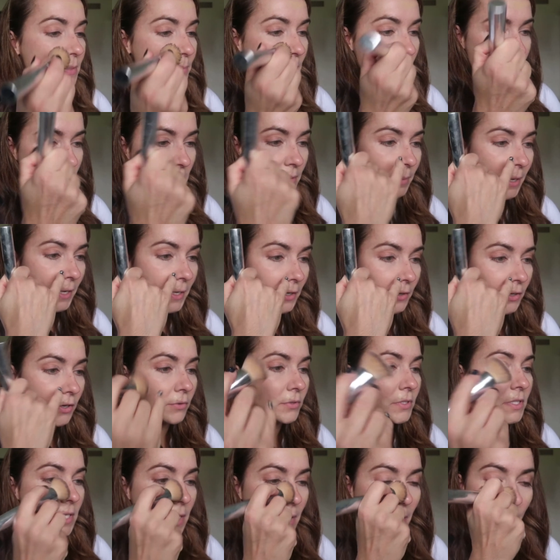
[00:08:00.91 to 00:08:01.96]
especially by your
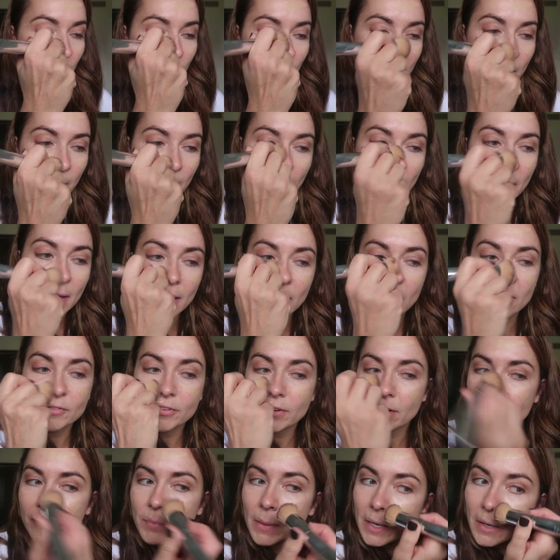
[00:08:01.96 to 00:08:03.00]
nose here, if
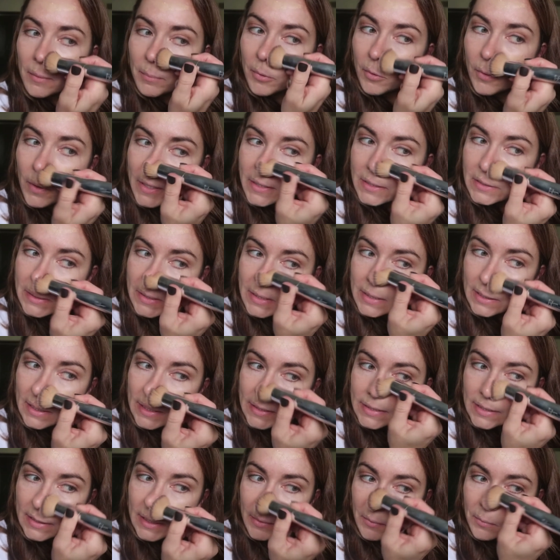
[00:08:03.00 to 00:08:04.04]
you have bigger pores,
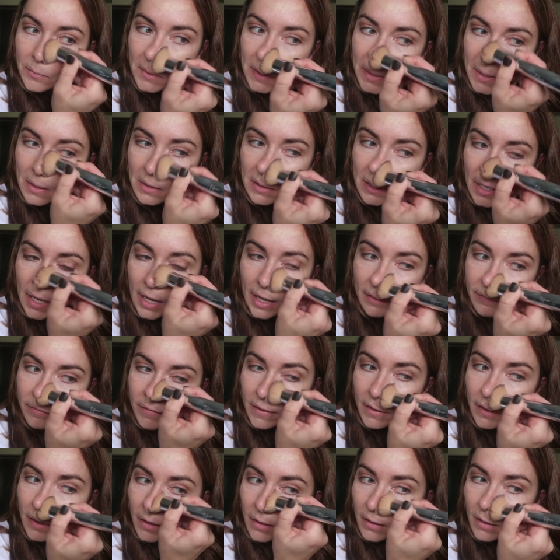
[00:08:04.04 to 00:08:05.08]
because it will
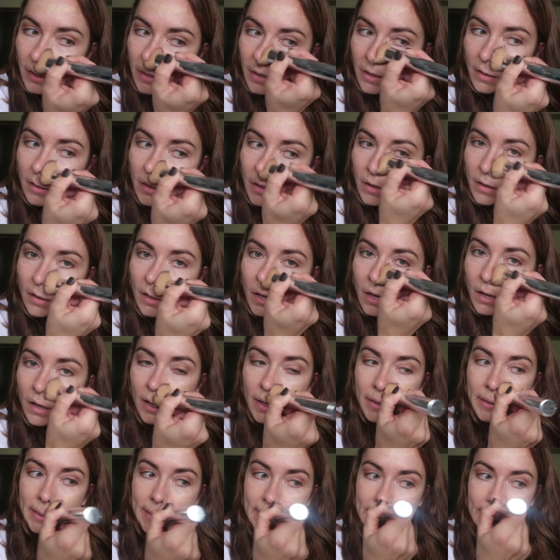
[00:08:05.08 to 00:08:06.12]
cover
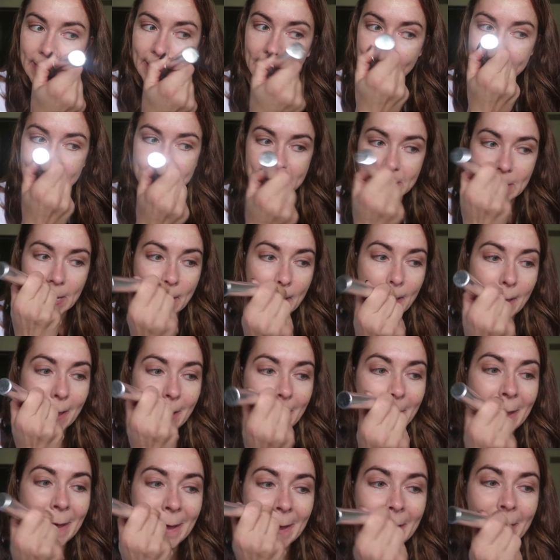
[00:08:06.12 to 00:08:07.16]
all the things.
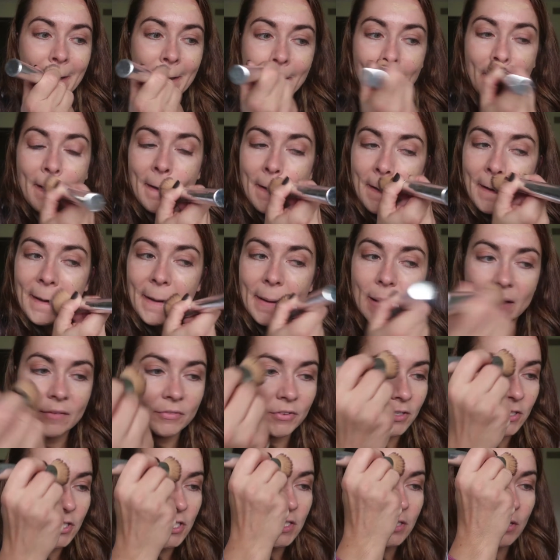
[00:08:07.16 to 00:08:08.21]

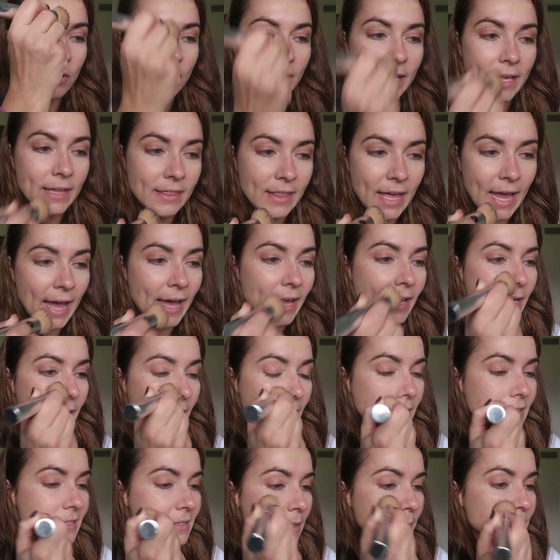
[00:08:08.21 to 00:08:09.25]
If you just go like that,
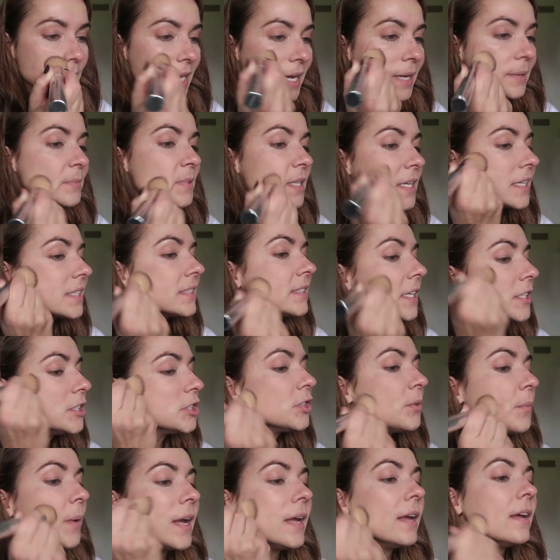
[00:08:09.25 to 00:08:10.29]
it can sometimes
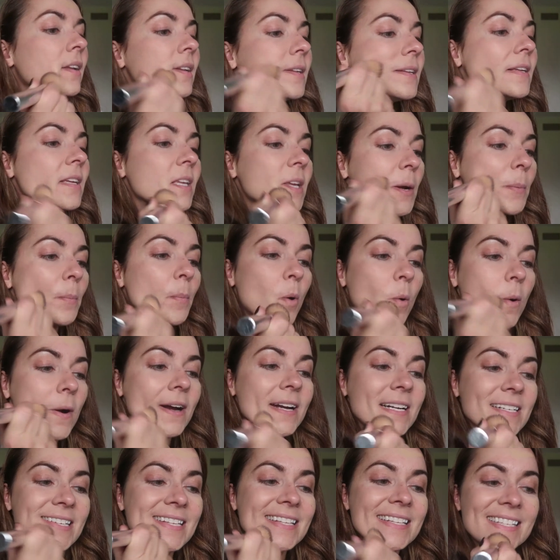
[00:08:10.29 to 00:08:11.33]
accentuate your
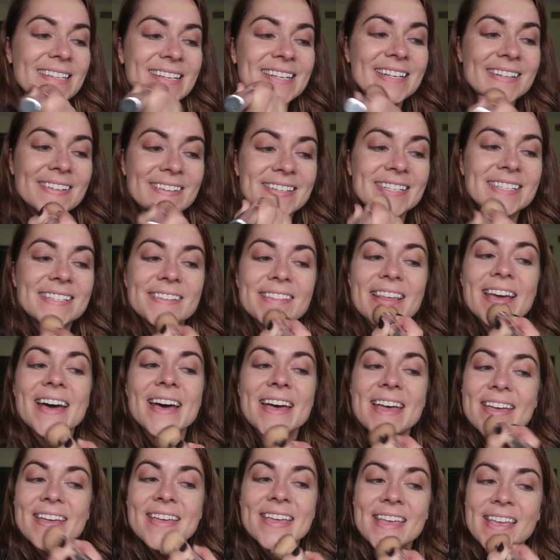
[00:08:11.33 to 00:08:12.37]
pores, so you don't want to do
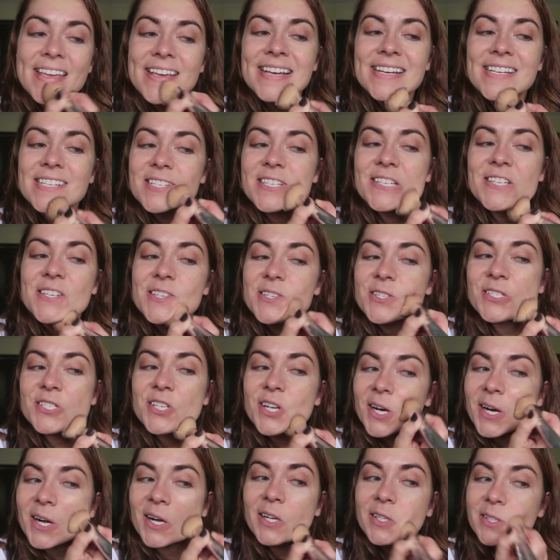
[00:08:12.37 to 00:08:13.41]
that. So use
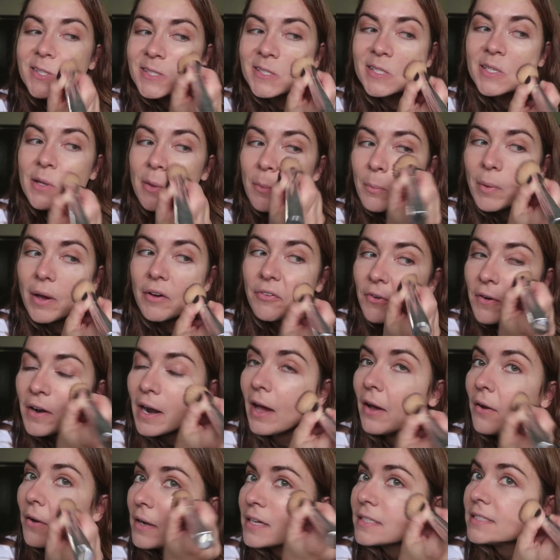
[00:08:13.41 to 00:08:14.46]
circles, buff
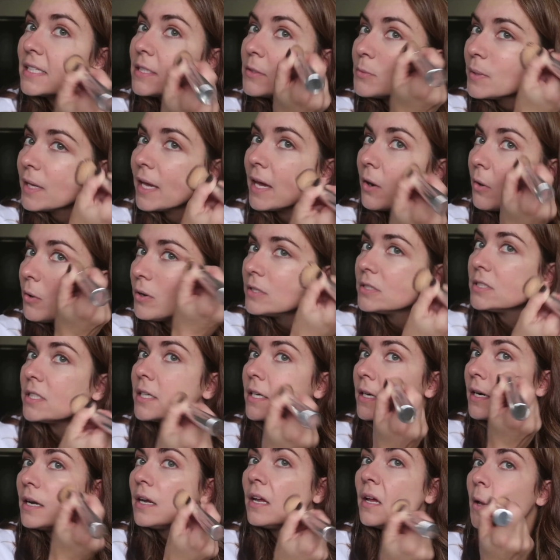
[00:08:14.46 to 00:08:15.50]
around, because as we get
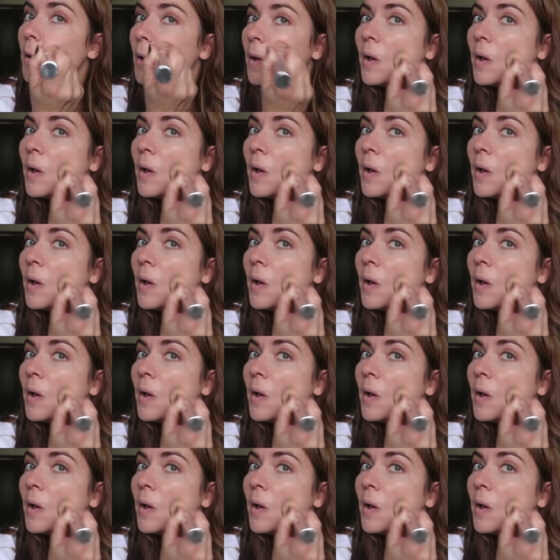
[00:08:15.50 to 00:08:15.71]
older,